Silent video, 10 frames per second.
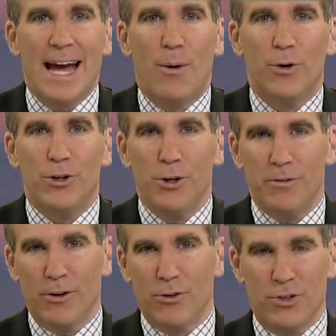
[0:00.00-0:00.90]
Howard
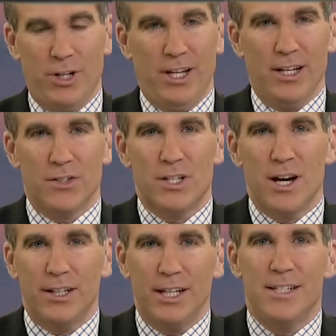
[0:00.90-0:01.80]
University is
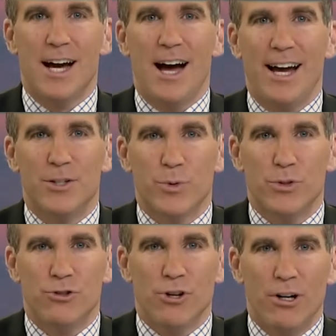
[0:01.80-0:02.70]
cutting ties with
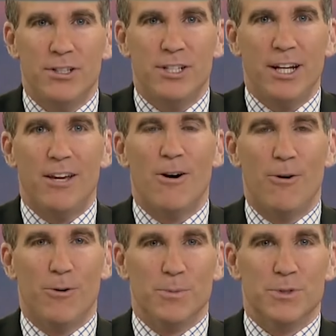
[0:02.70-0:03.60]
Sean Diddy Combs. The